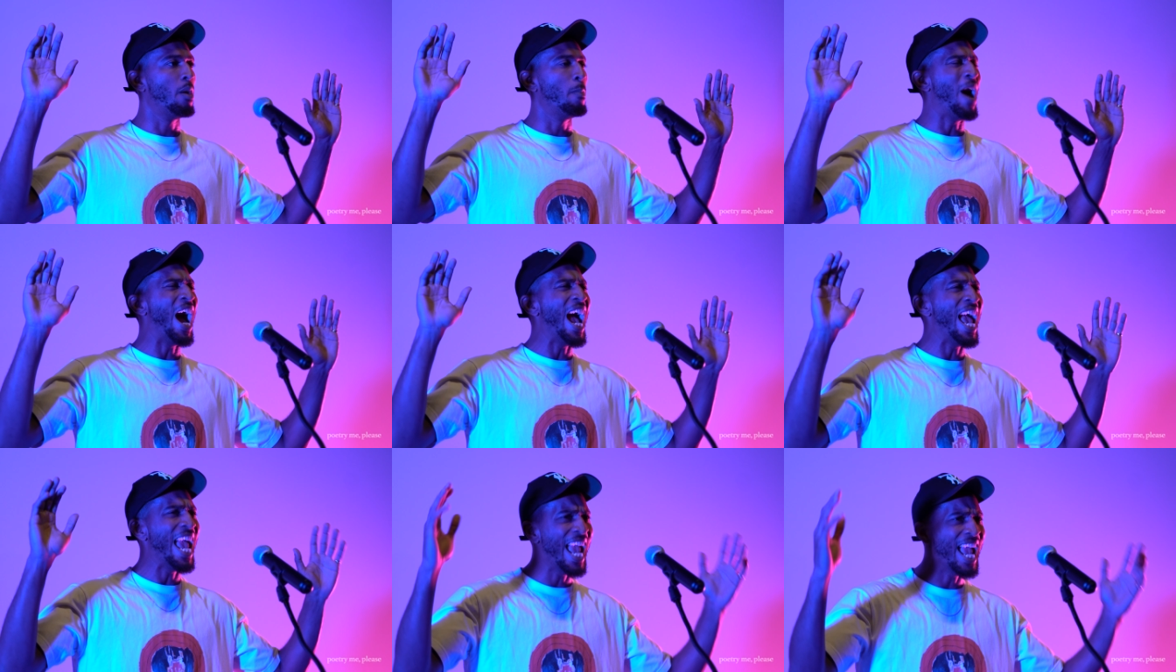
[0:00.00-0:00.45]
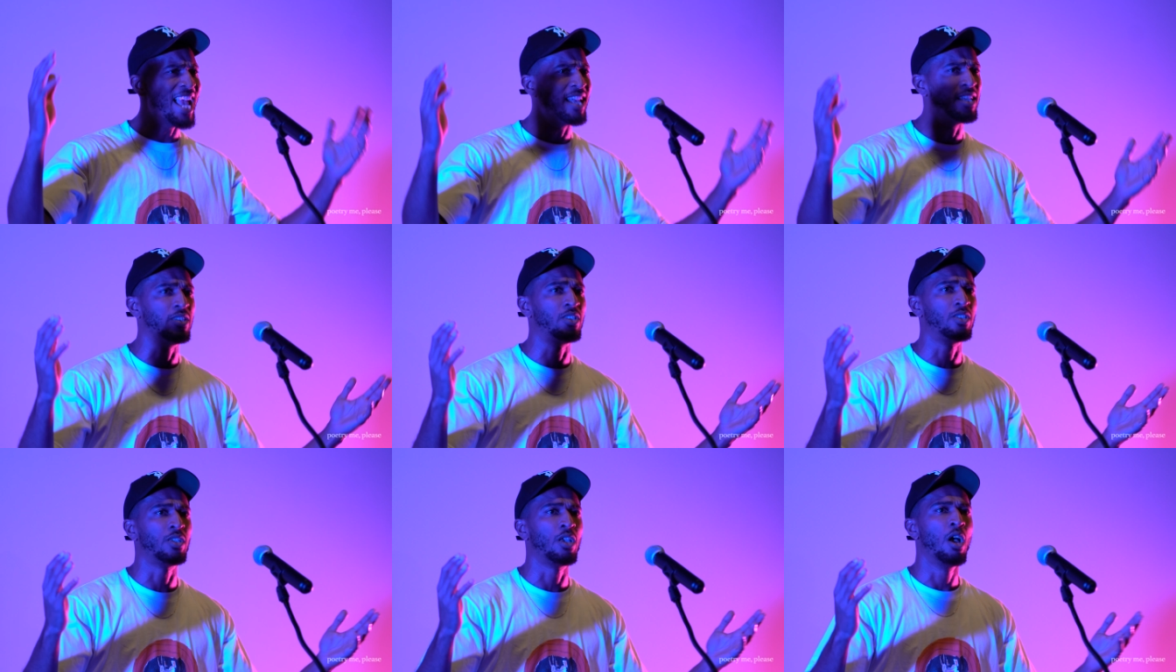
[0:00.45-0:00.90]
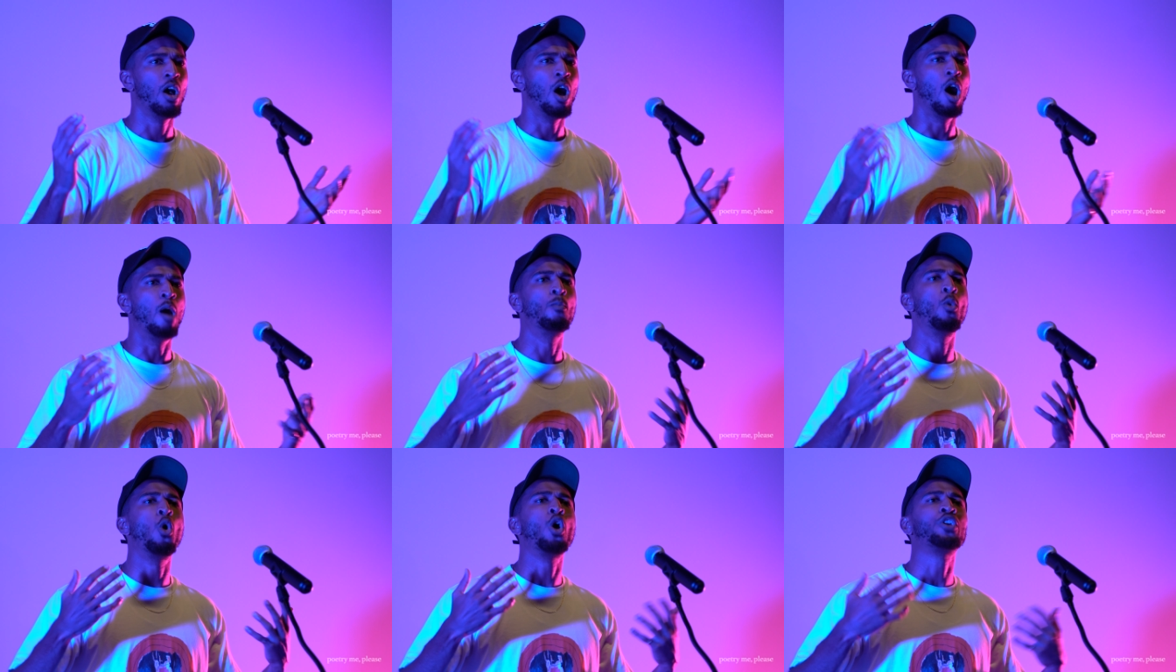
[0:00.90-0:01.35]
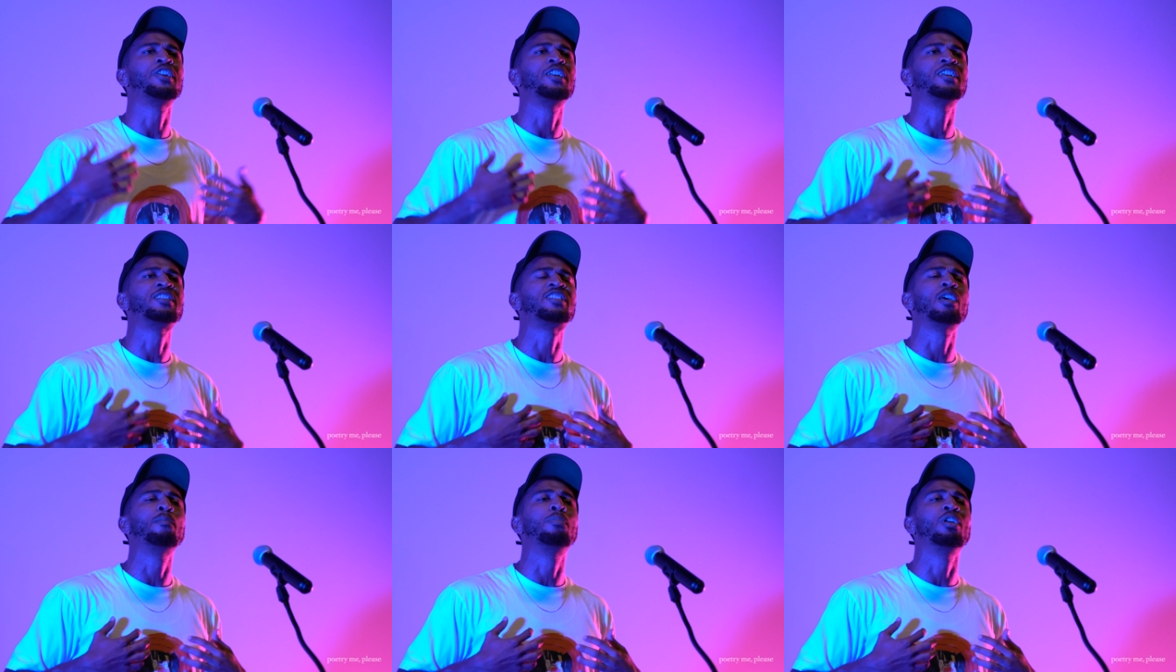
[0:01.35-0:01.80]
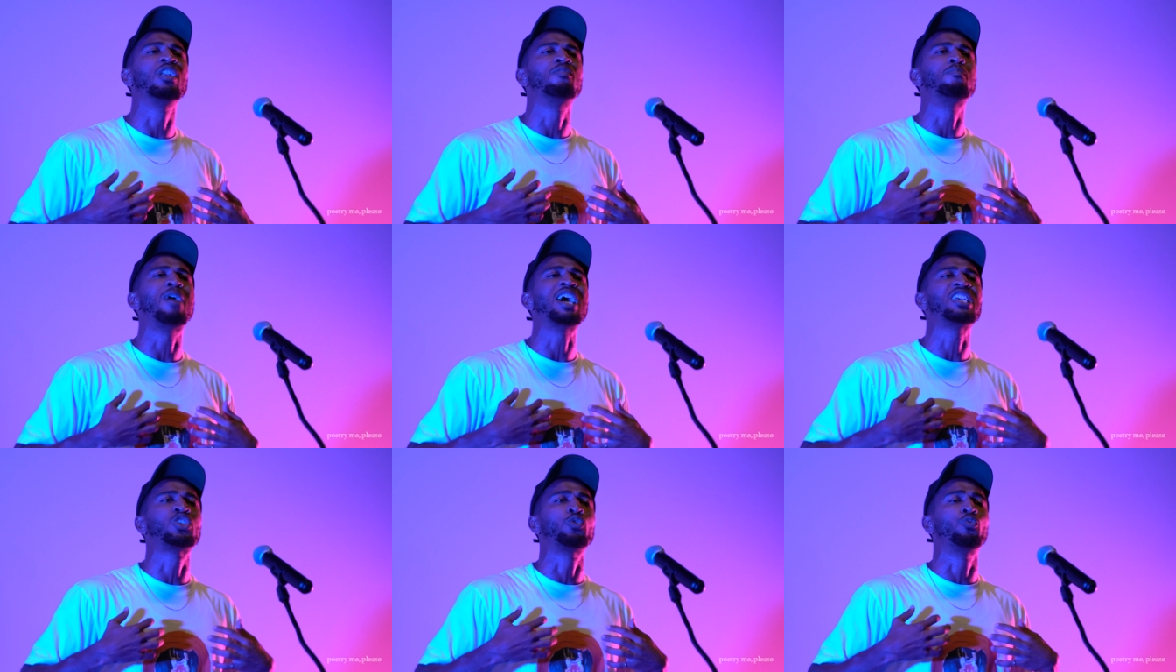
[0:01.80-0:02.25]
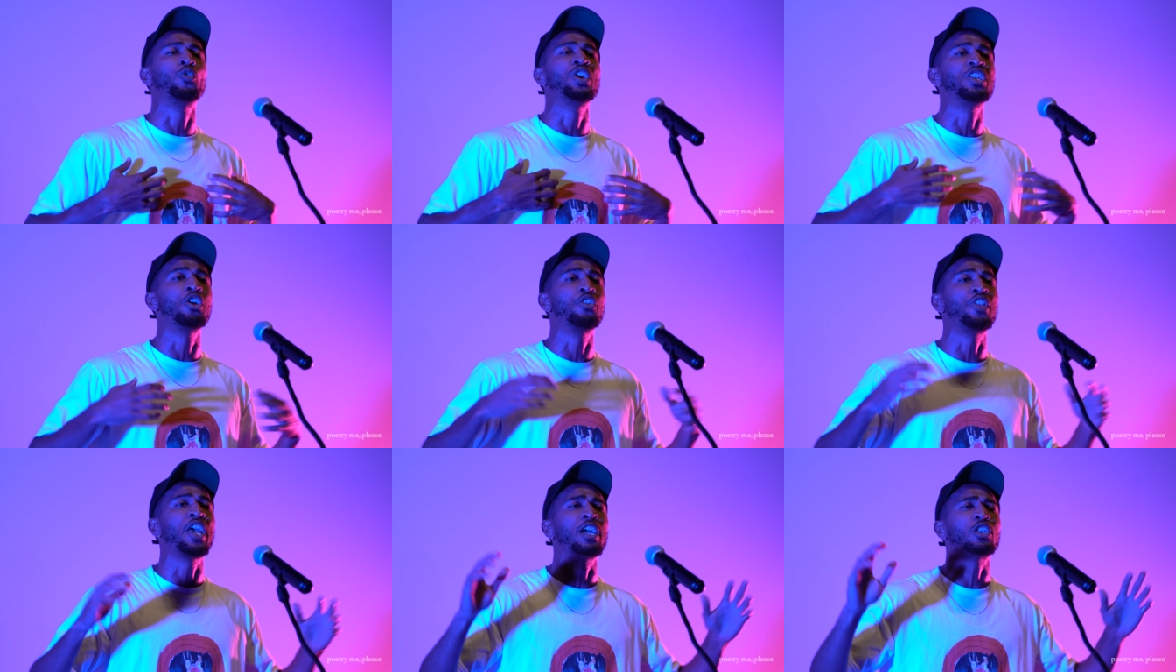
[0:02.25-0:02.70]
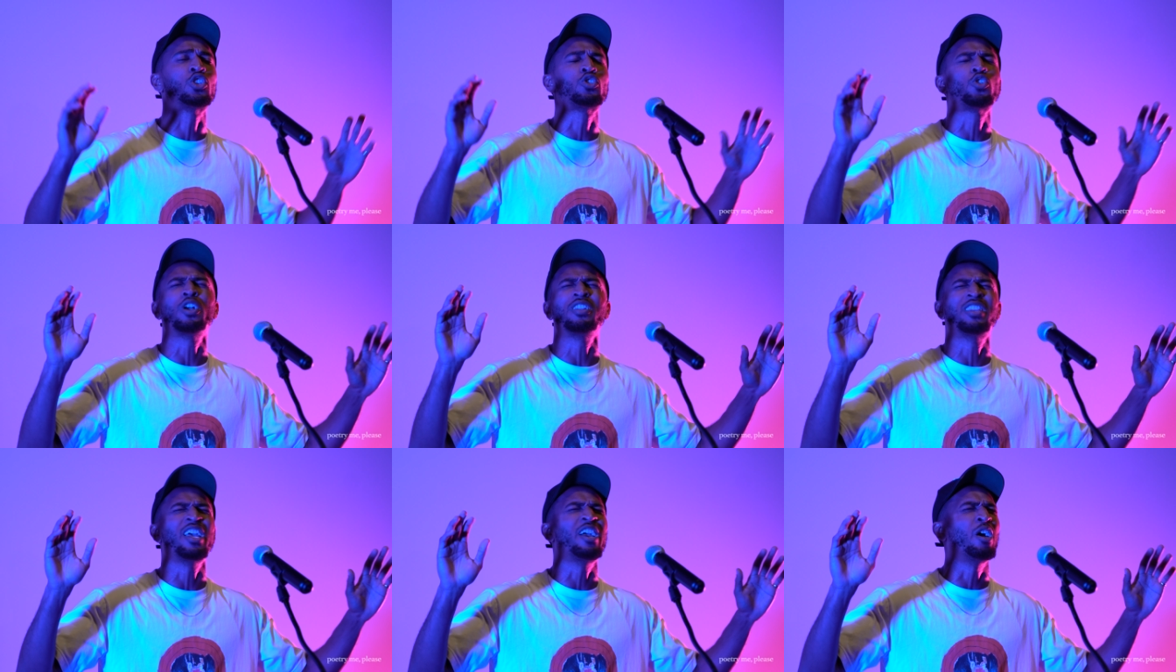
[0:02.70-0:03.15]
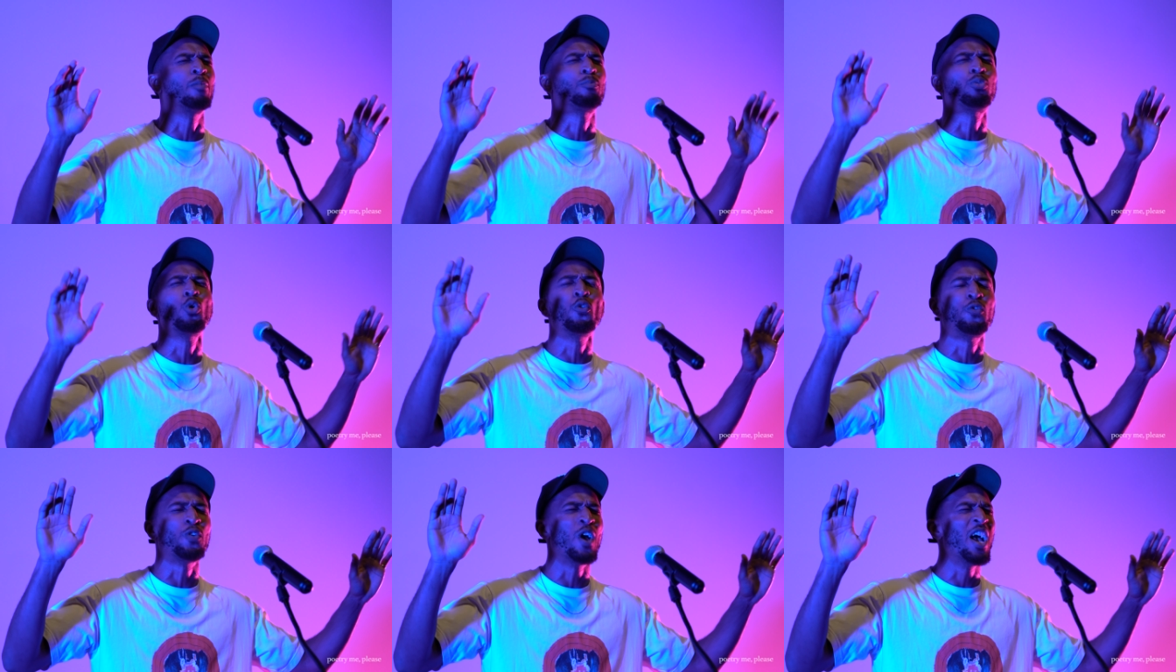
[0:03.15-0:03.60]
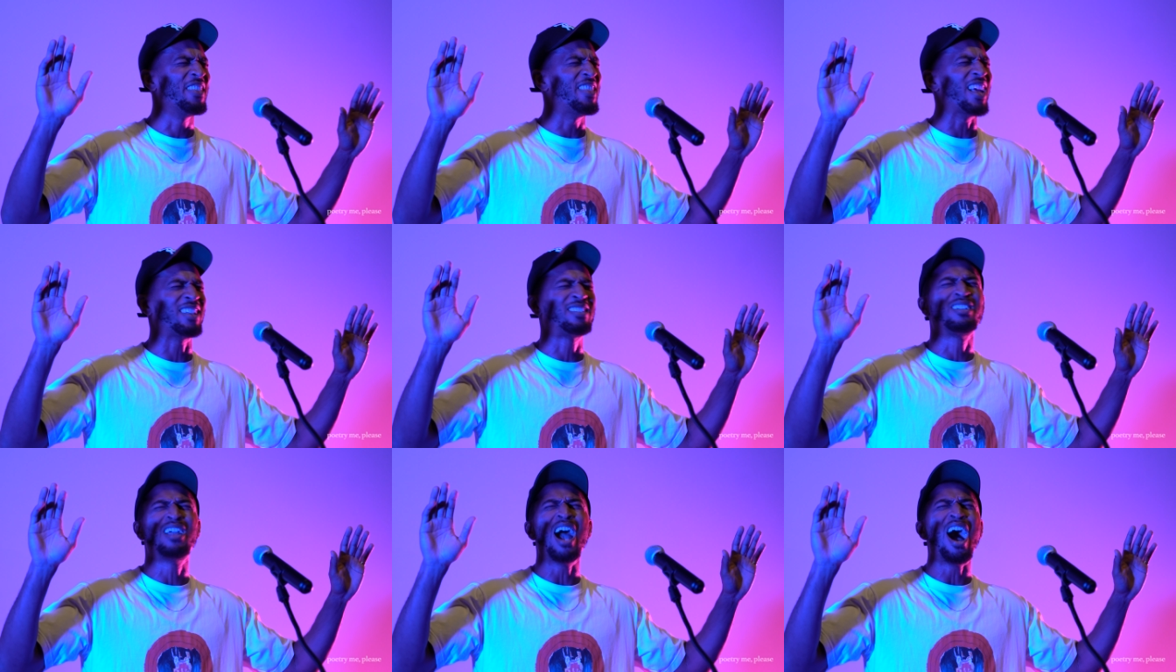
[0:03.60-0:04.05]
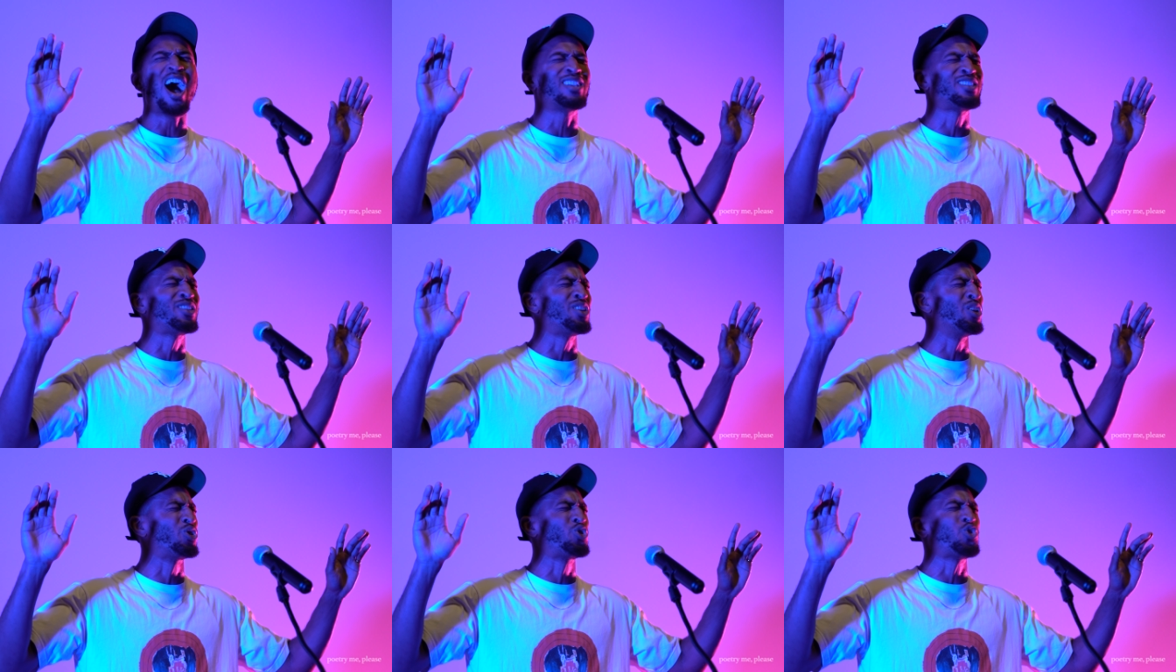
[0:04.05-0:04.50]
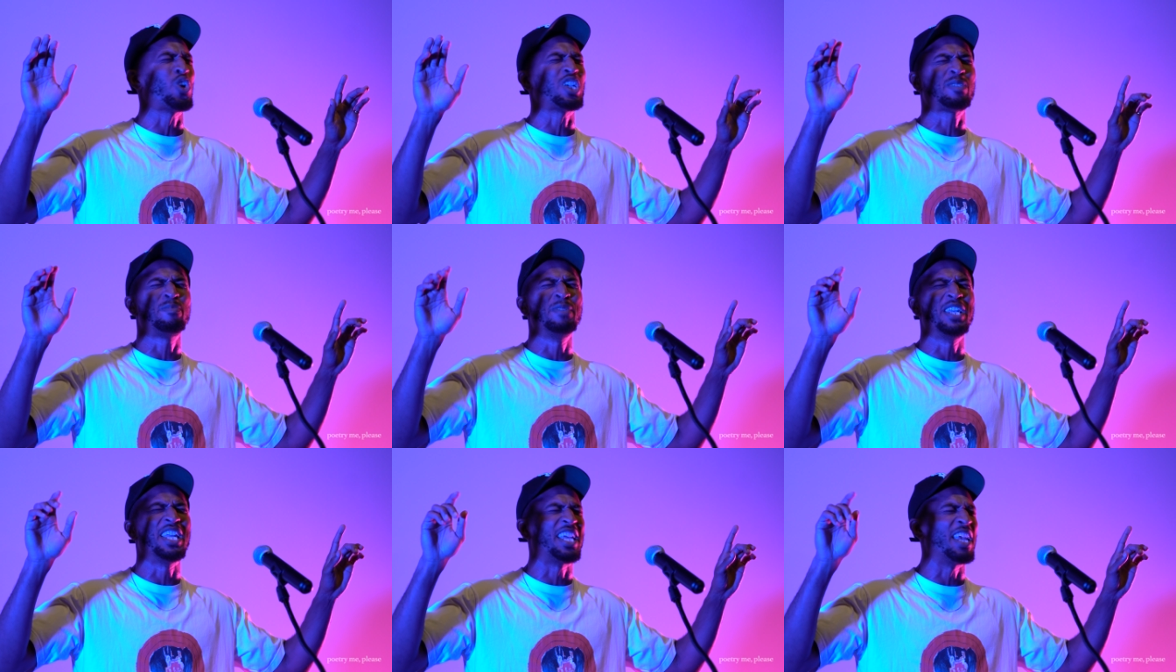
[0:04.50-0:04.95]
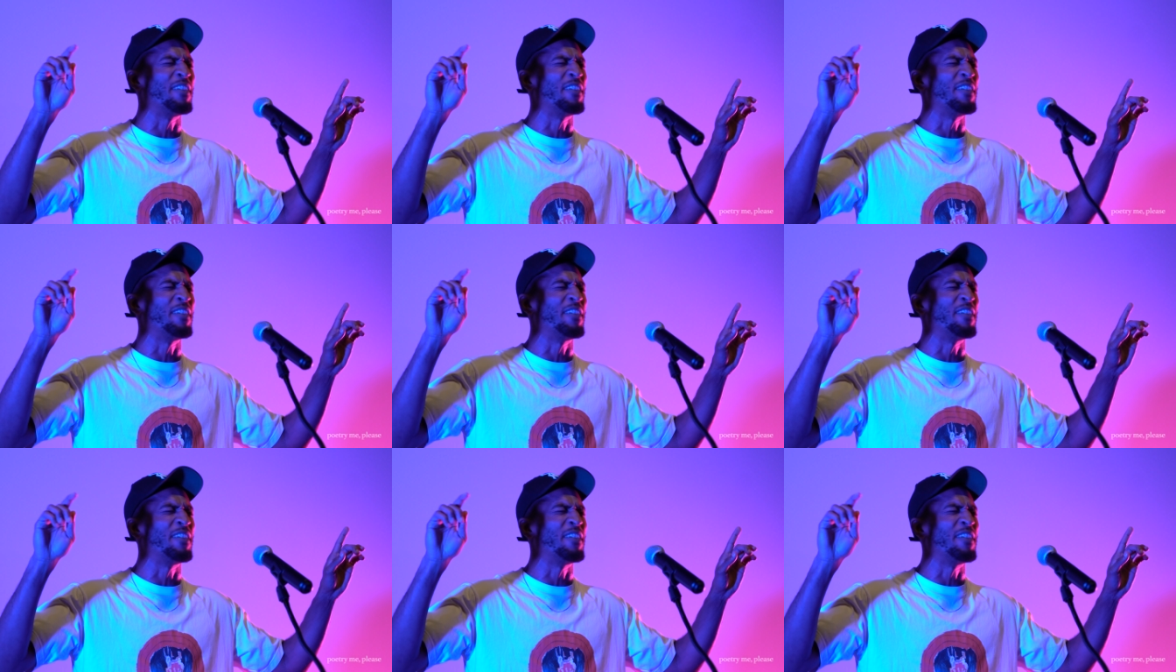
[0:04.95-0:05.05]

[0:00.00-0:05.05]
My hands are more than a symbol of my surrender. They are, they are proof that God still trusts me to